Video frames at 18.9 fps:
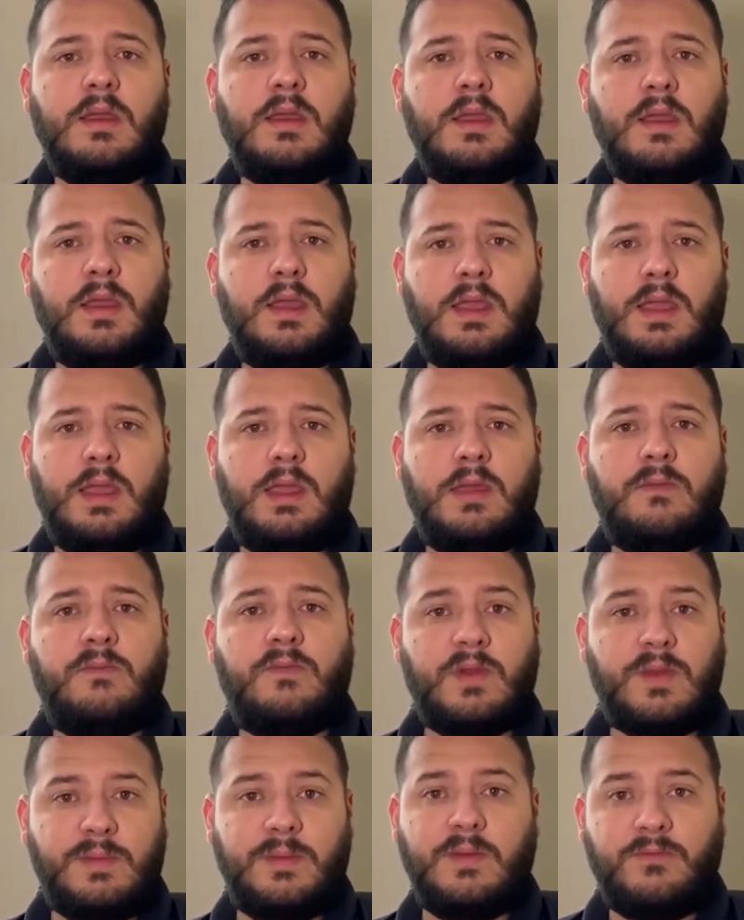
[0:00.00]
and
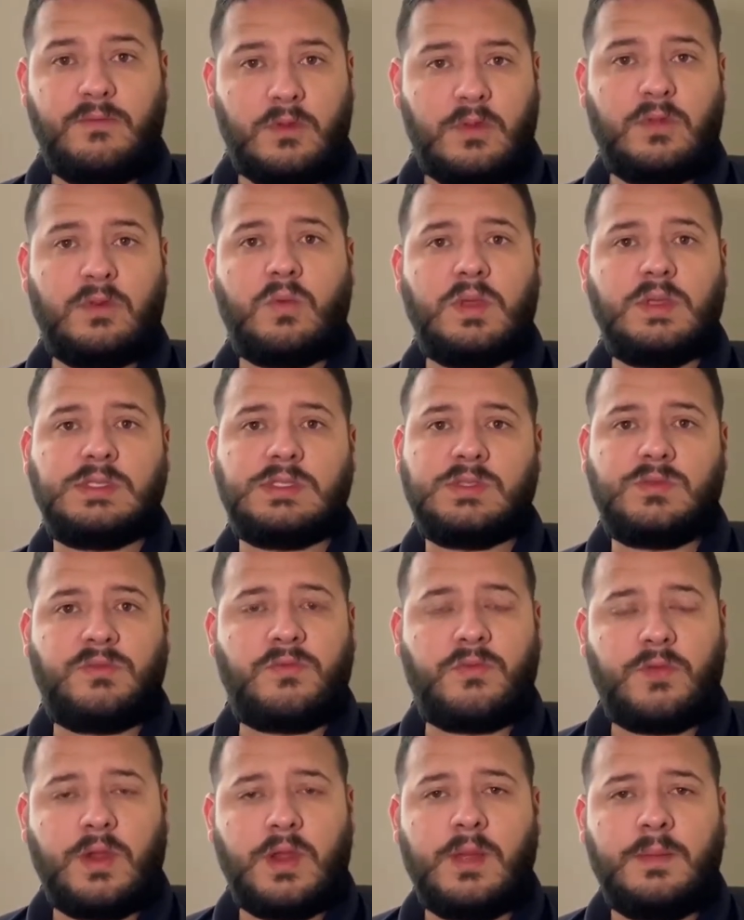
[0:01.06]
From the Vault was
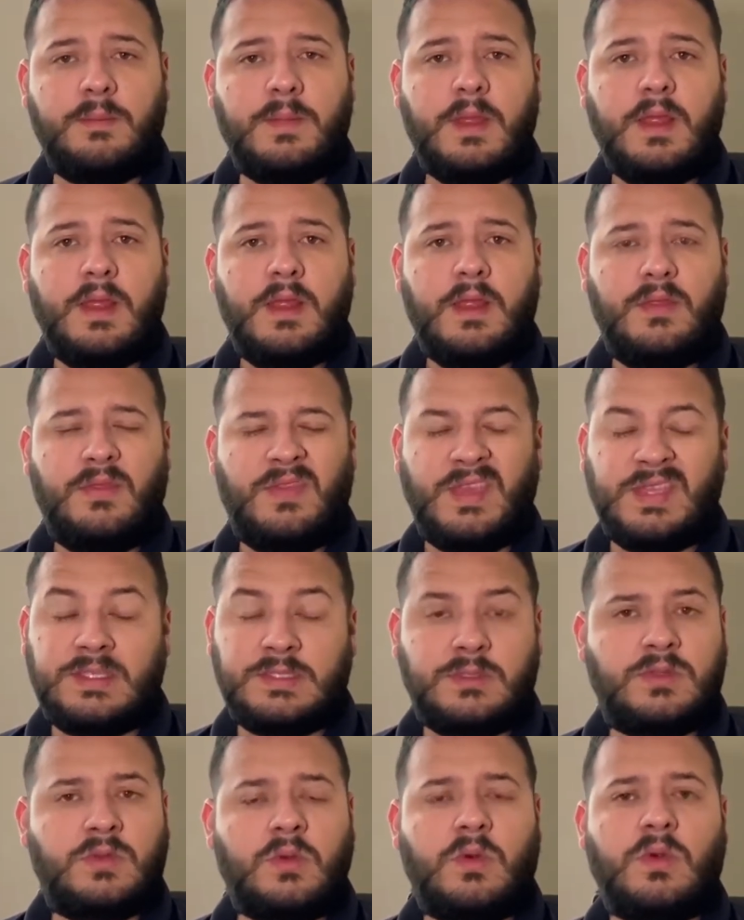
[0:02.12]
from the
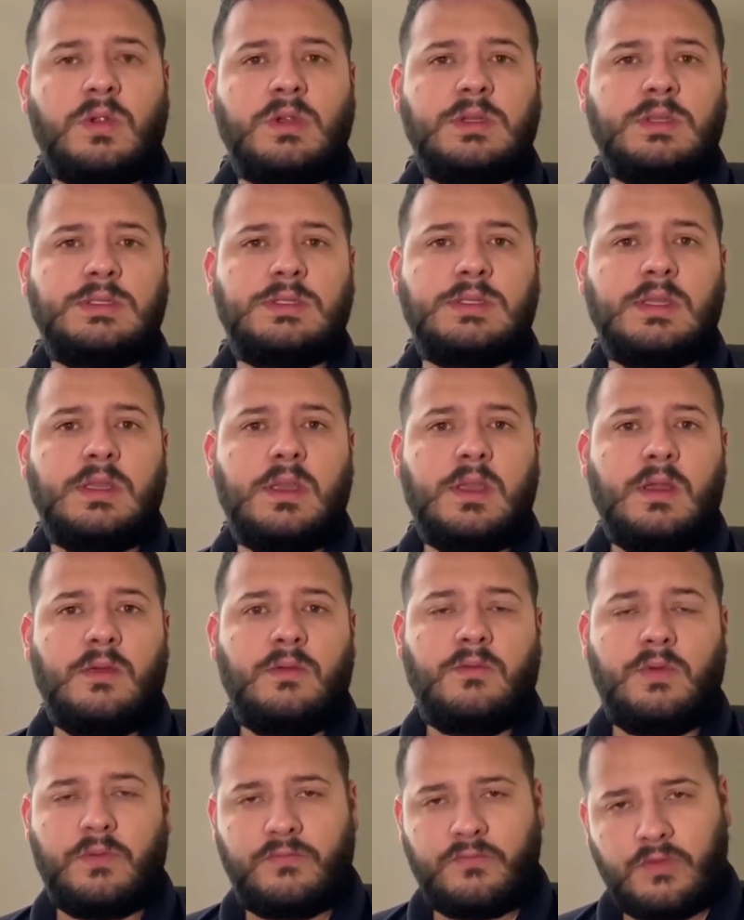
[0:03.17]
stores,
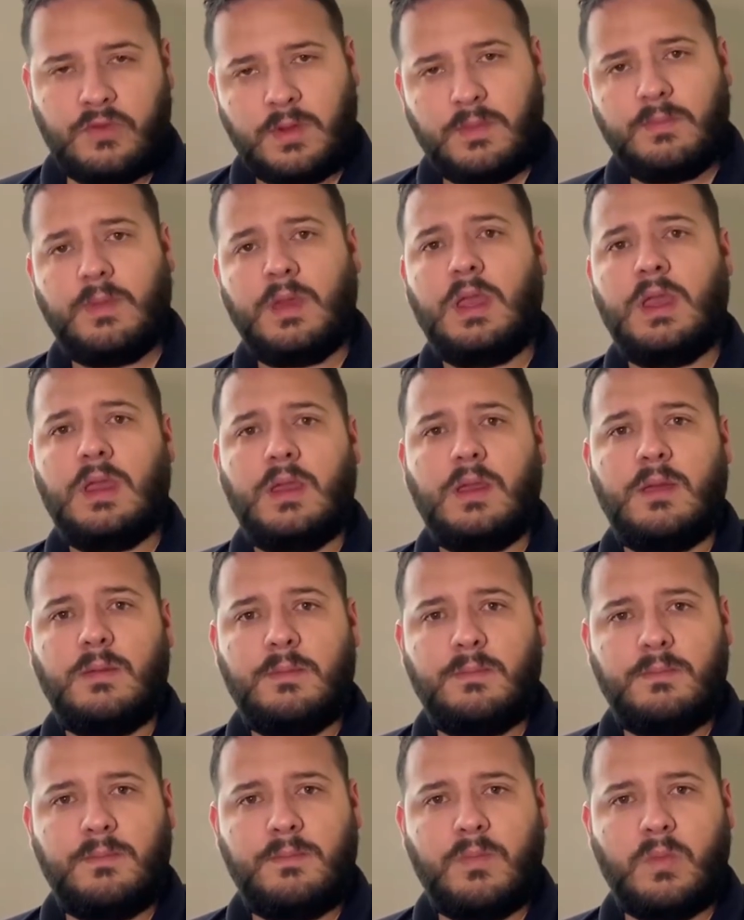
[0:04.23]
from
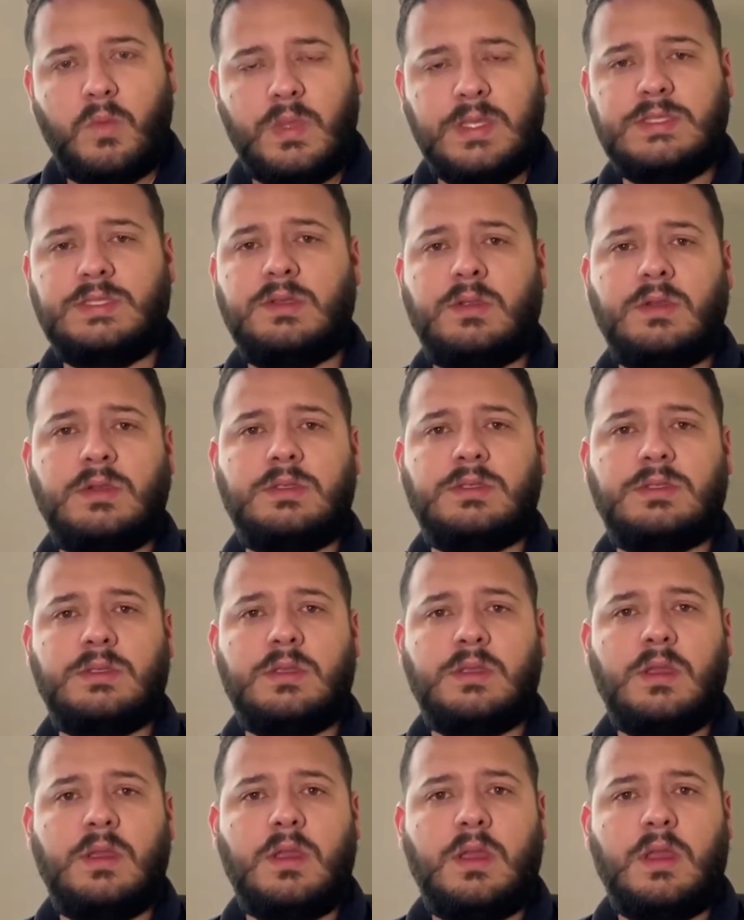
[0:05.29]

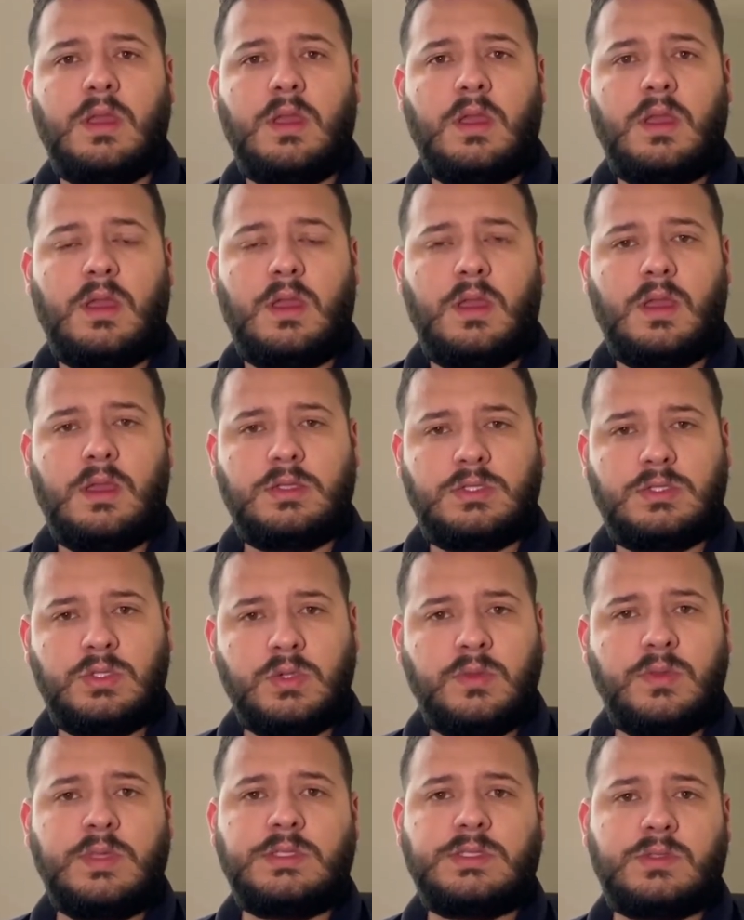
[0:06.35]
Wizards
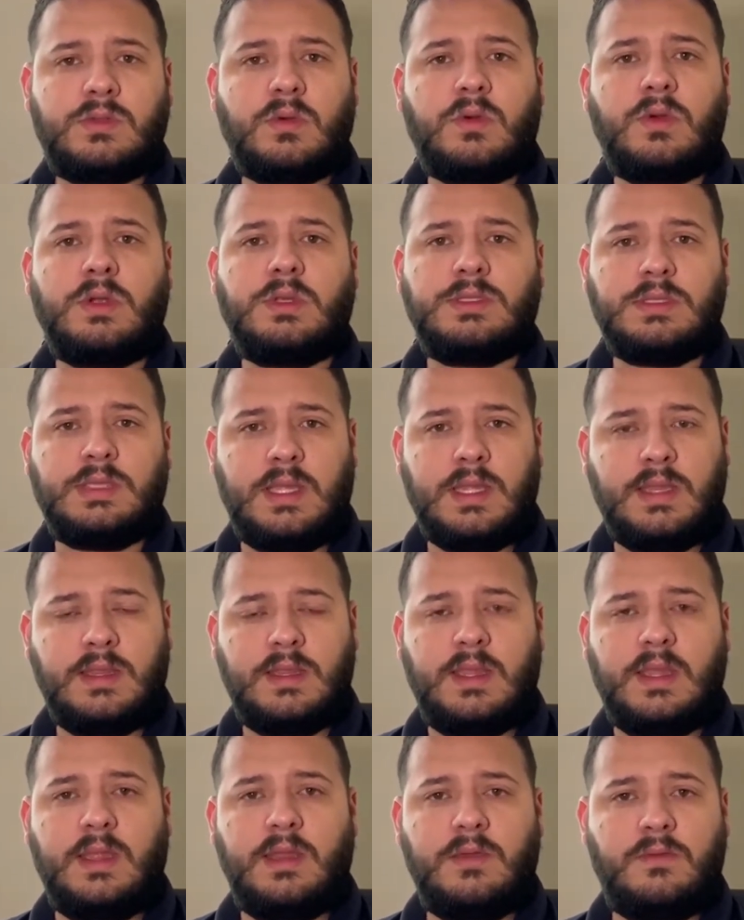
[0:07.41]
to the stores, and
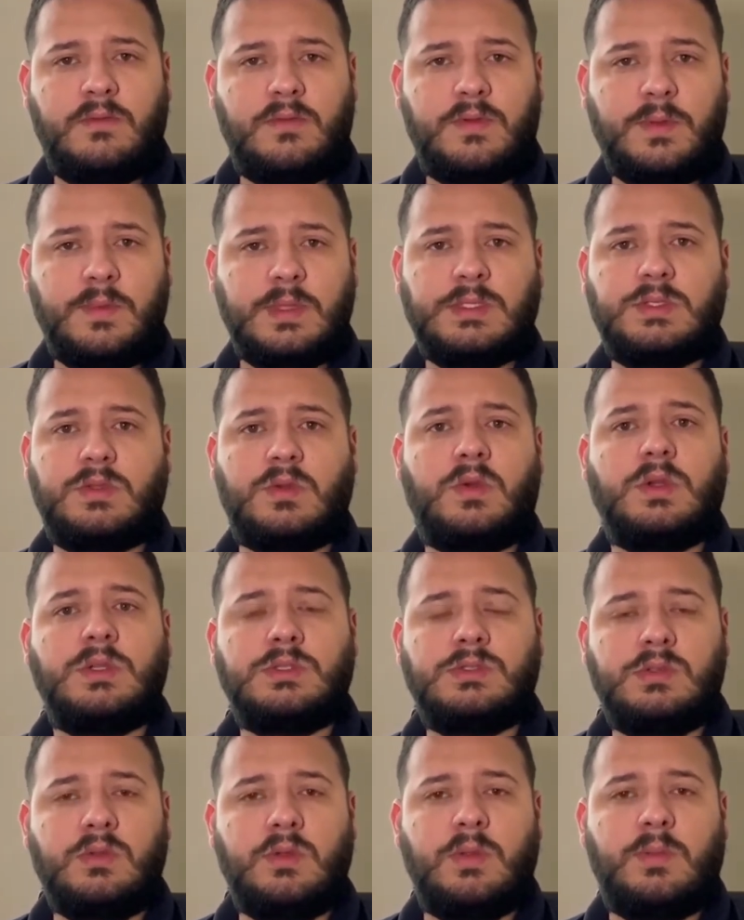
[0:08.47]
then from the
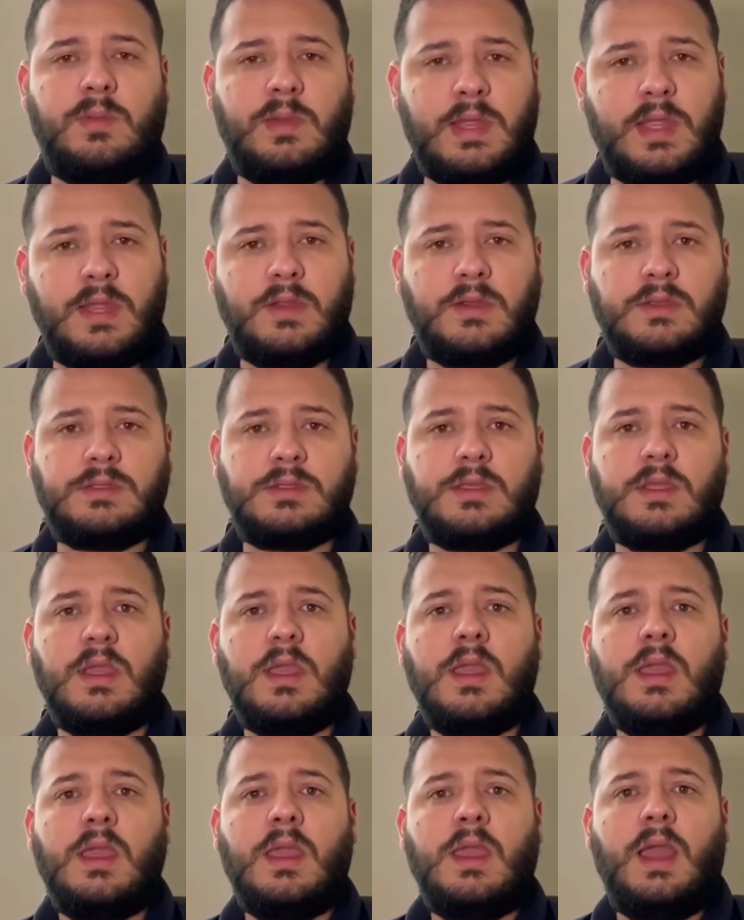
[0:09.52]
stores to the players.
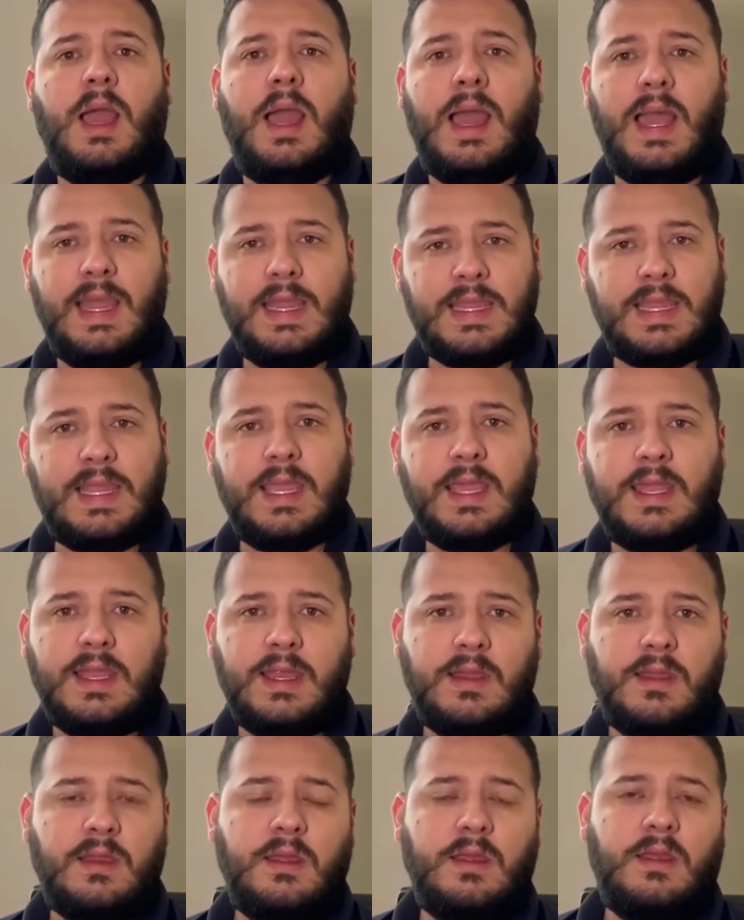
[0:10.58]
I get
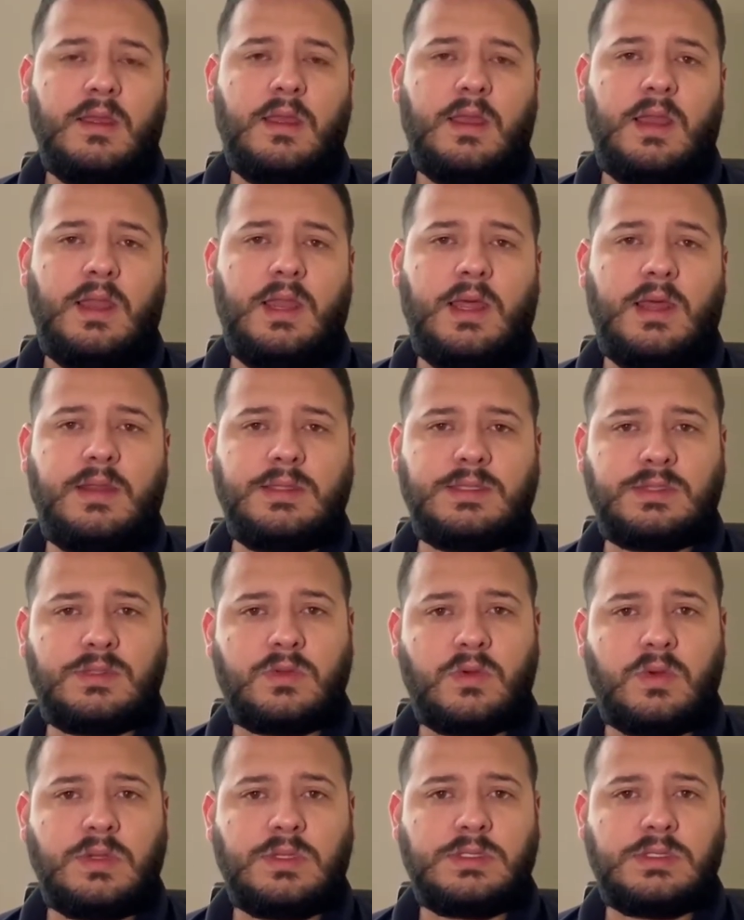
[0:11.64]
it. A lot of
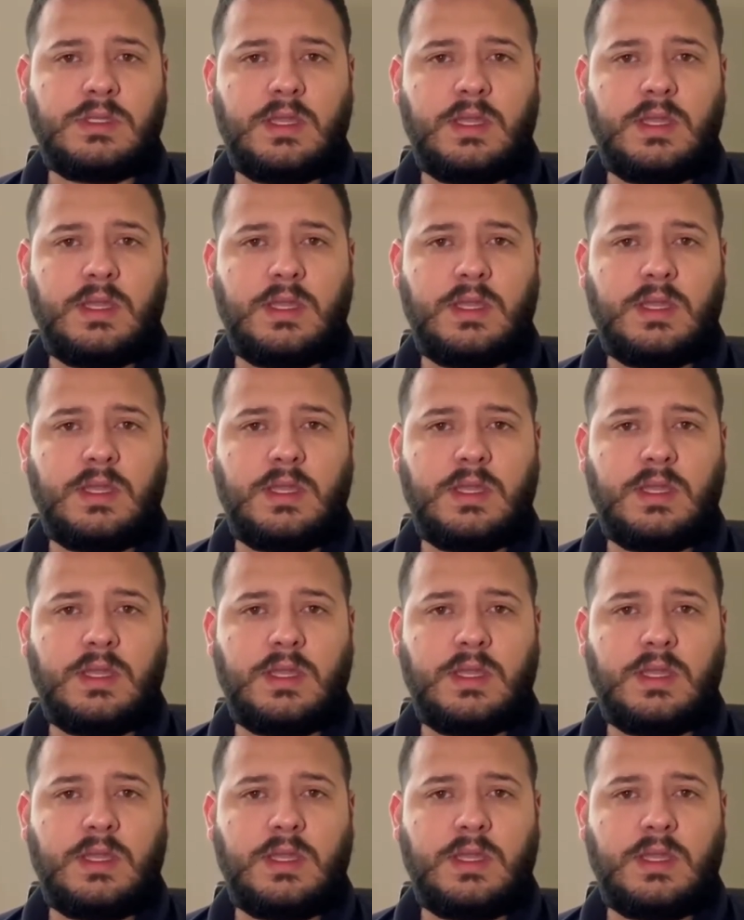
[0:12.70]
stores,